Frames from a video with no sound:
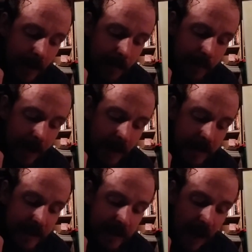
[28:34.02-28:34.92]
Because
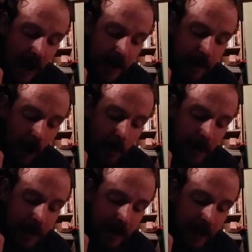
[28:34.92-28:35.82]
this kind of karma
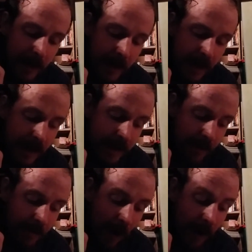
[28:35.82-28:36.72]
is
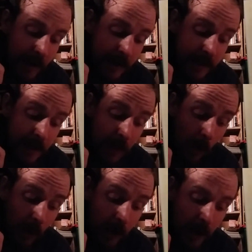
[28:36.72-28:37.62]
confined to the central
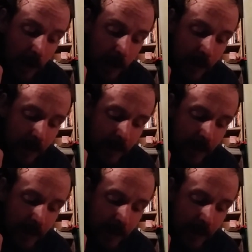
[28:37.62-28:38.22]
organ alone,